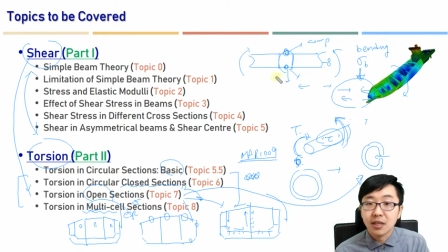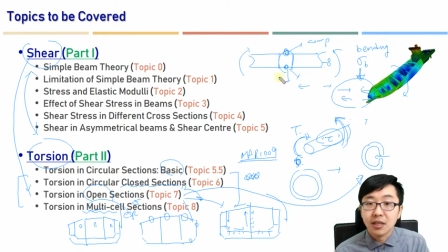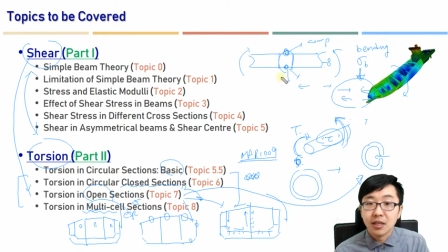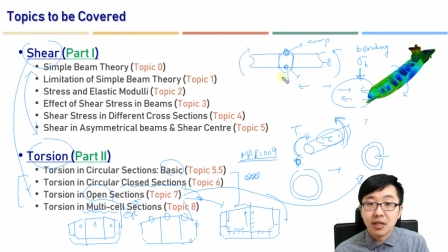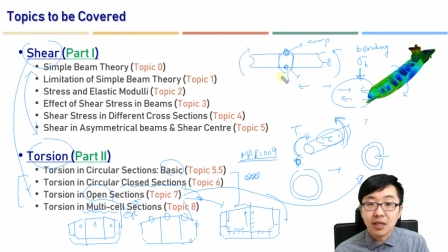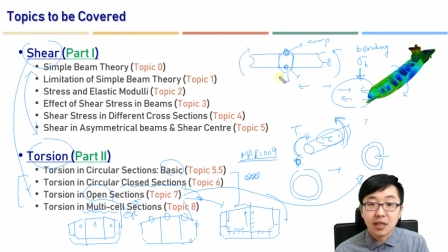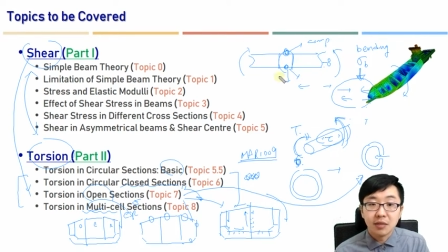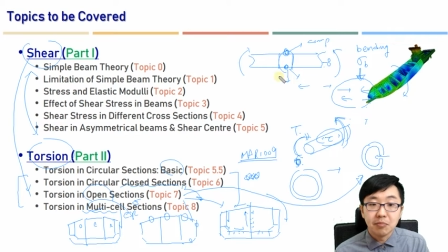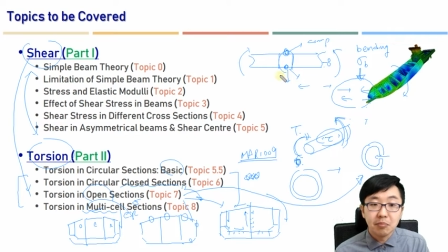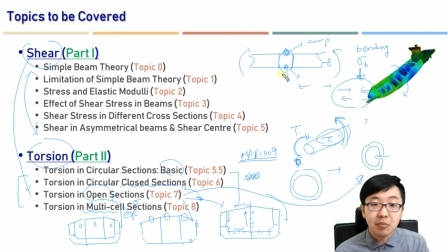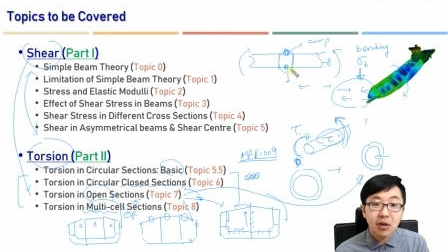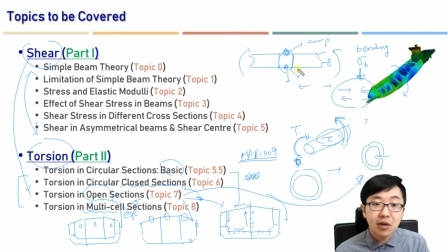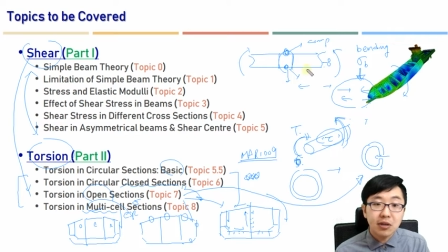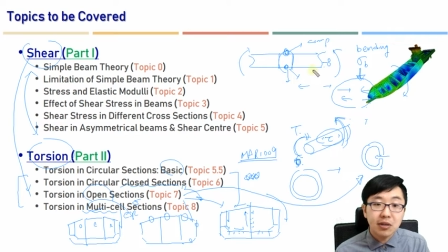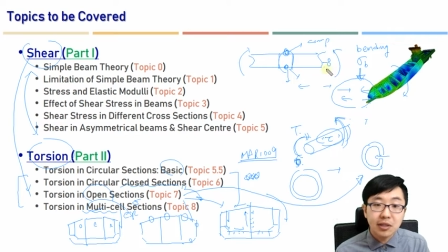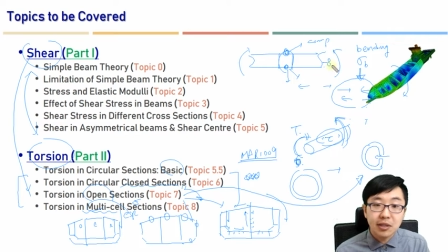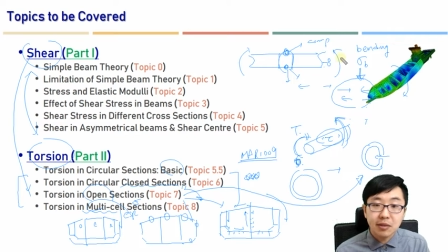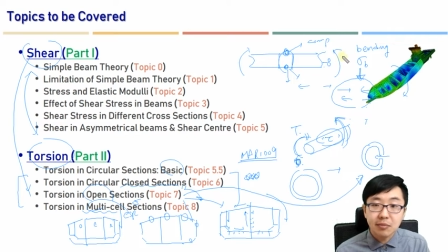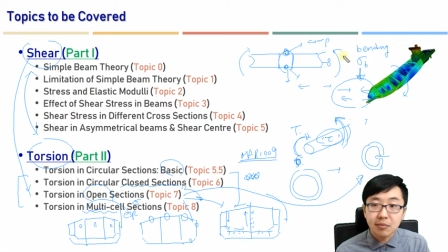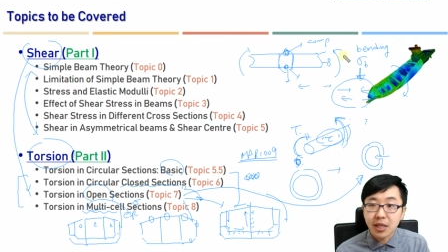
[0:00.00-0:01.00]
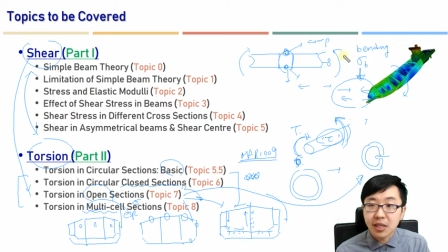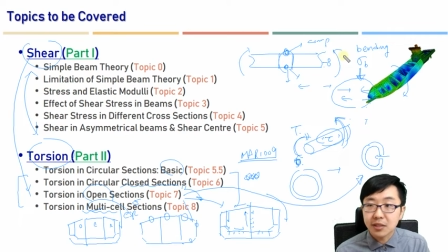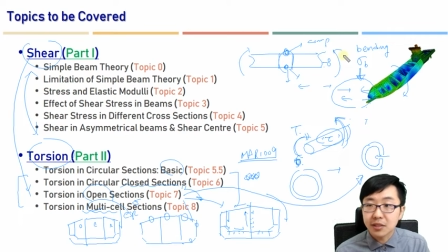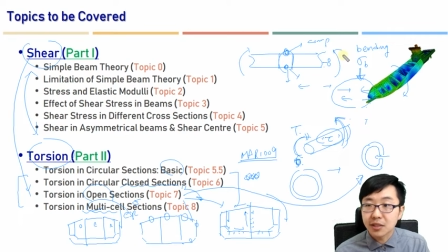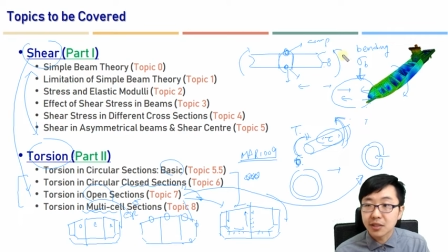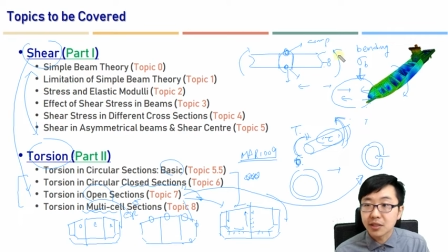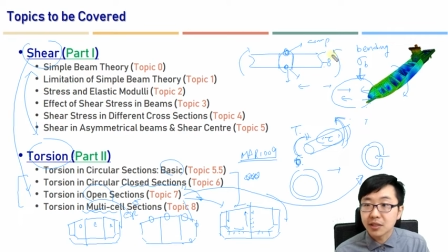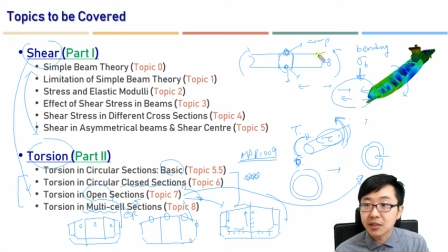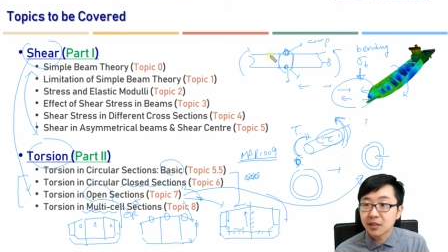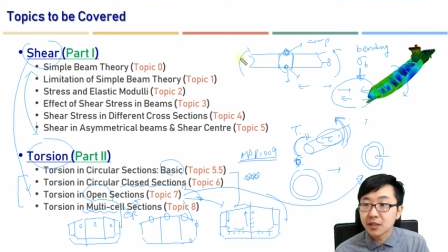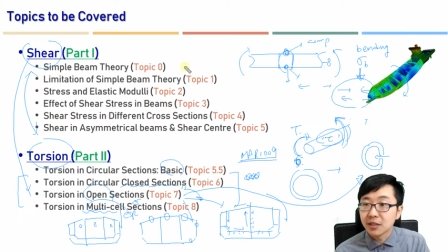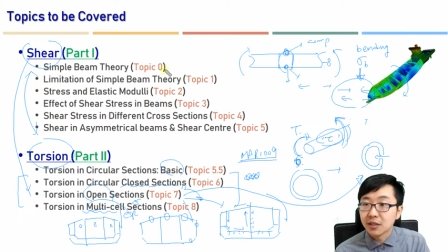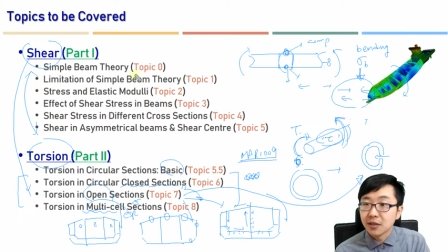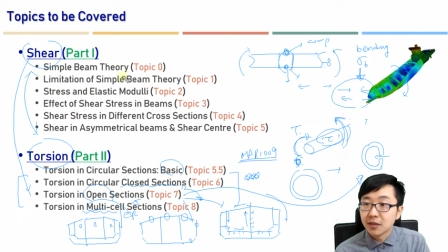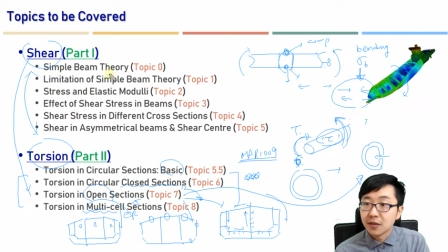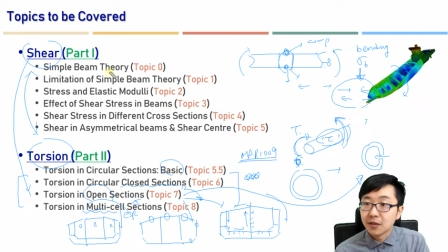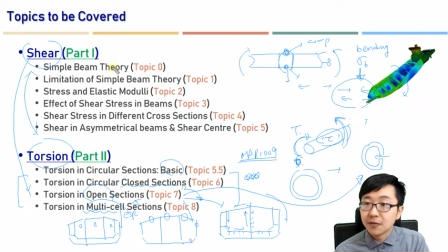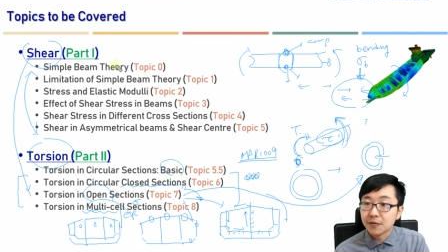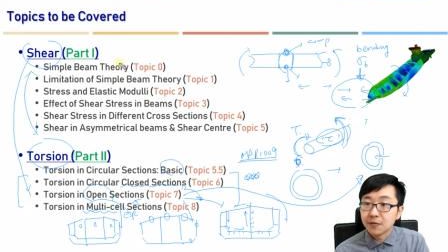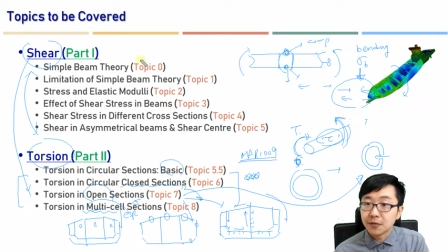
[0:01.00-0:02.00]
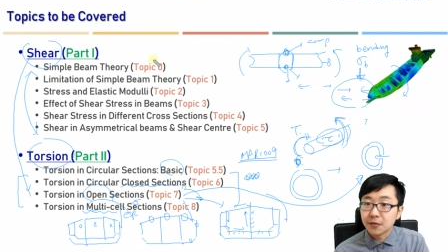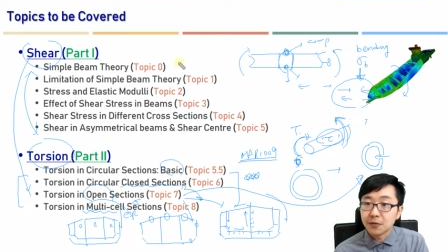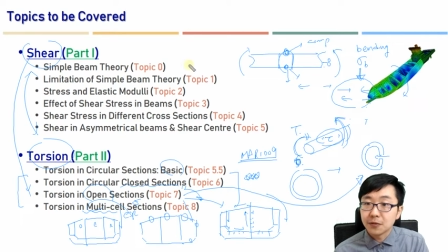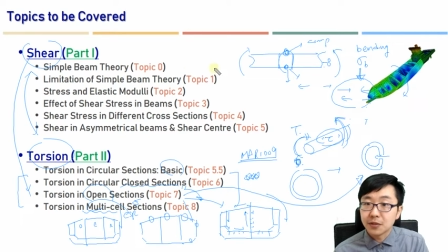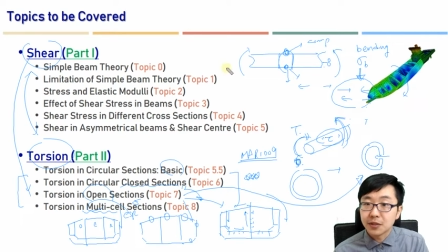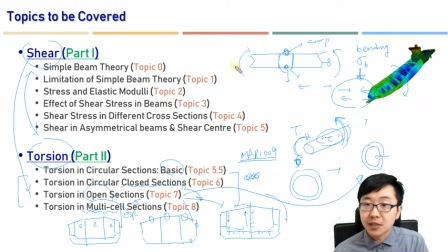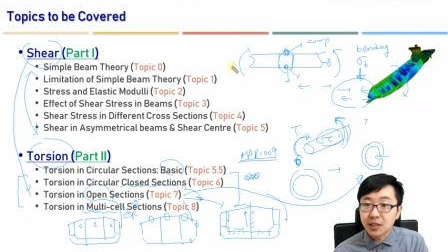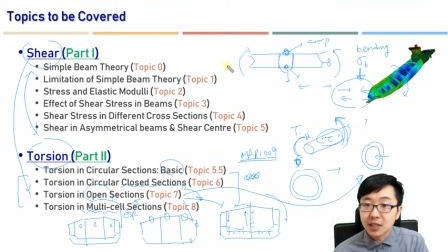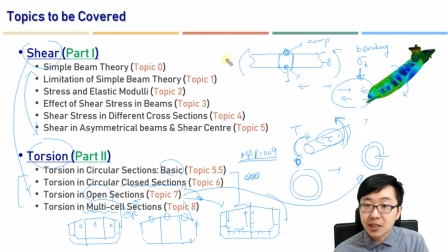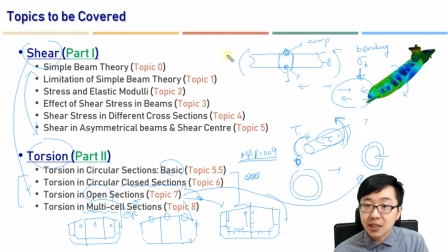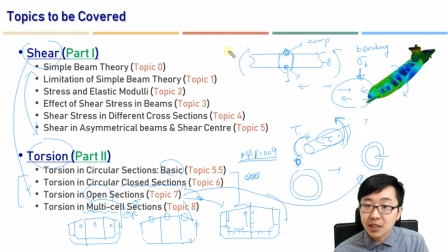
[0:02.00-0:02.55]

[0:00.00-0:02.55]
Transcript: and buckling methods. Of course,